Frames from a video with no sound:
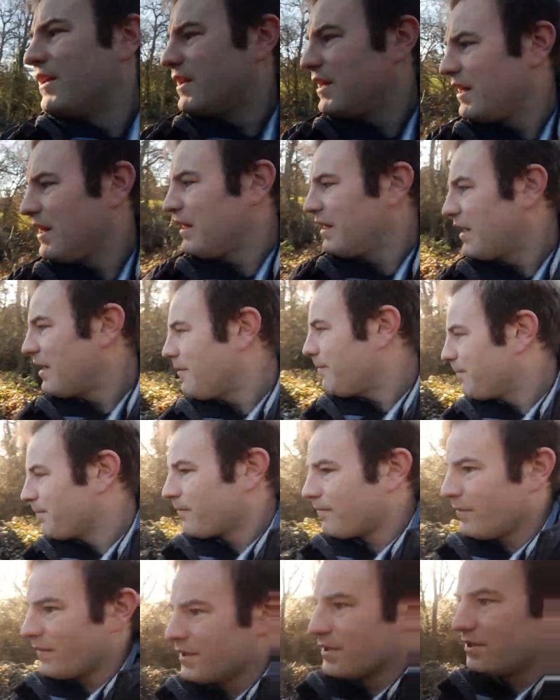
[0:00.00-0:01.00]
The
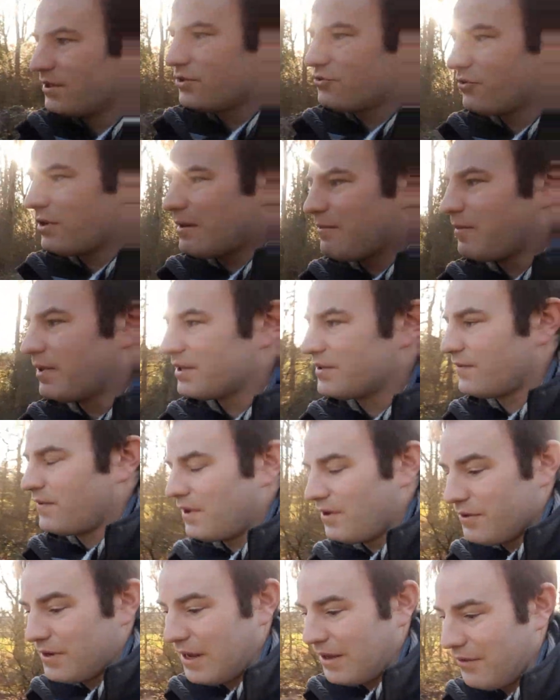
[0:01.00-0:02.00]
stream must
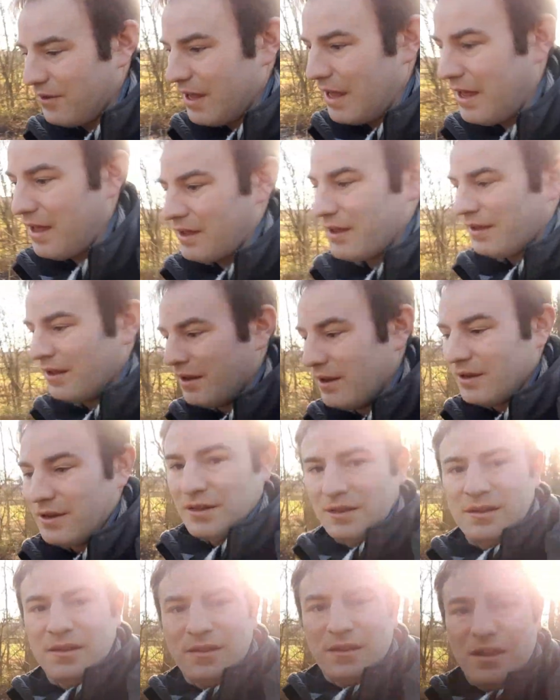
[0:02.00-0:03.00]
flow down there.
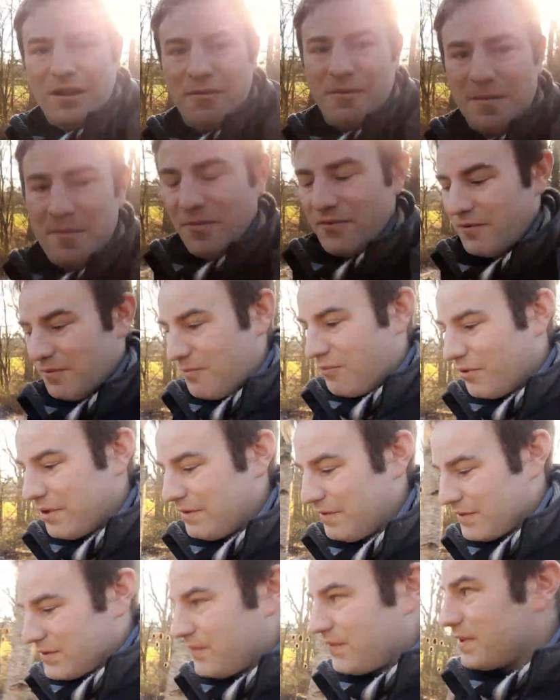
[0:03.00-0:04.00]
I remember from a
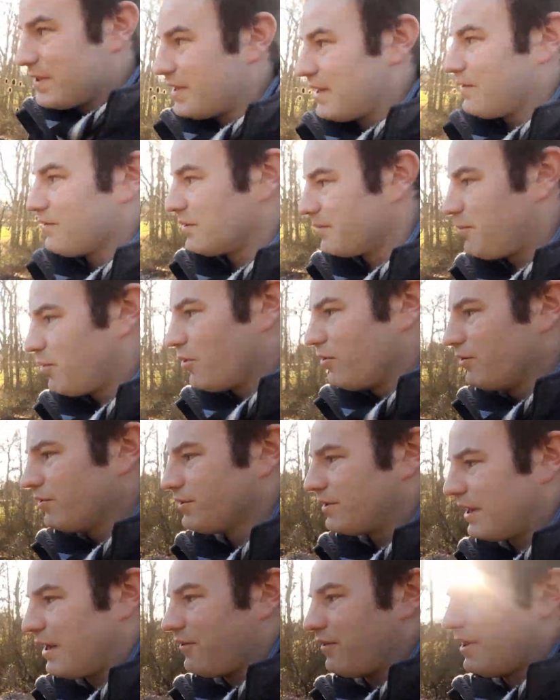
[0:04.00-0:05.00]
previous visit, there was a pond
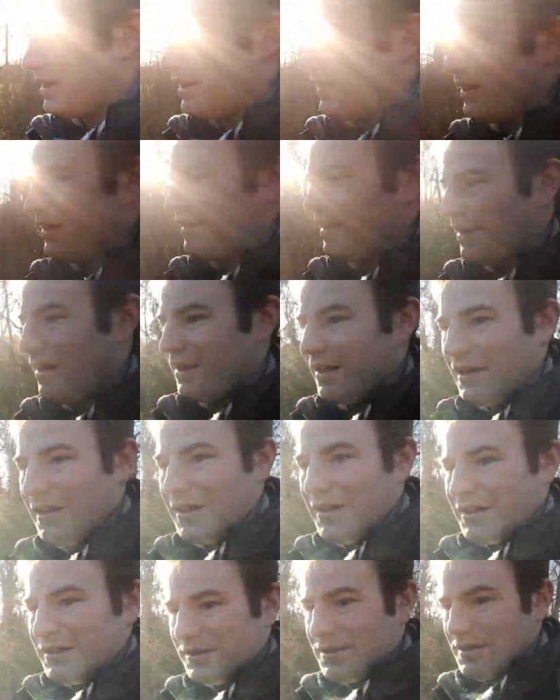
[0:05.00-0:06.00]
down here
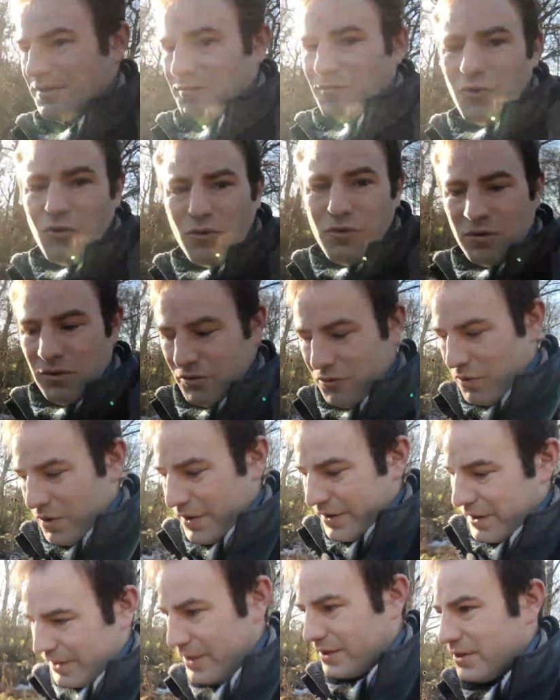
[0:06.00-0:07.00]
and some more
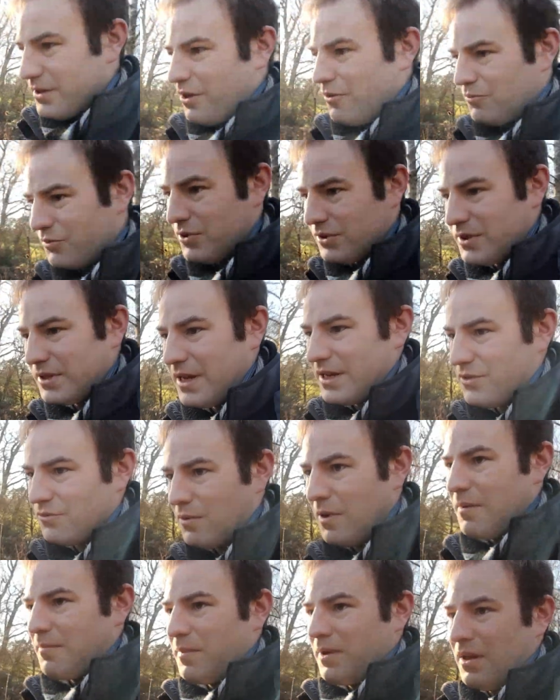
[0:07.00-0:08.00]
quite nice sculptures. So that's
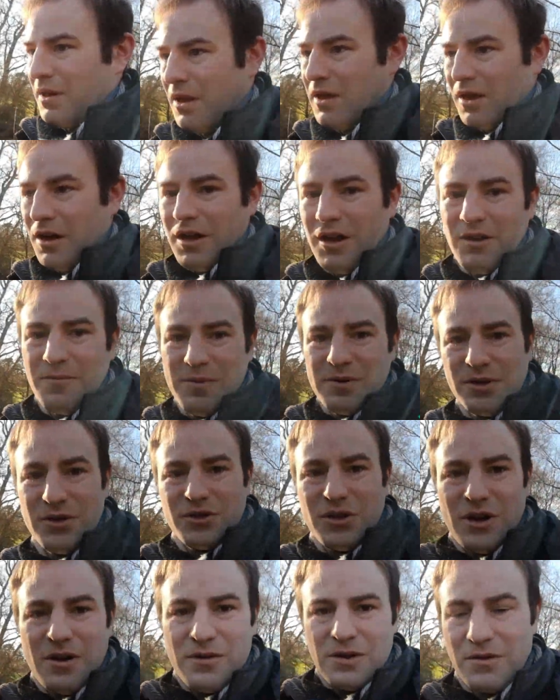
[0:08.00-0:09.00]
what I'm hoping to
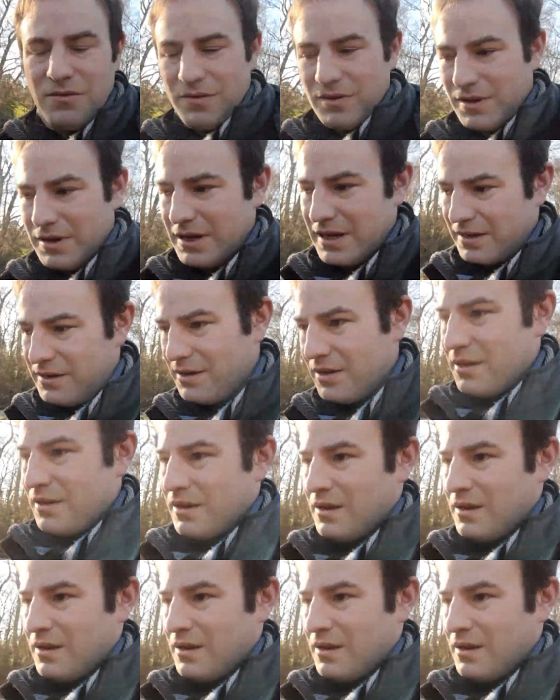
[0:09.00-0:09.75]
show you, and then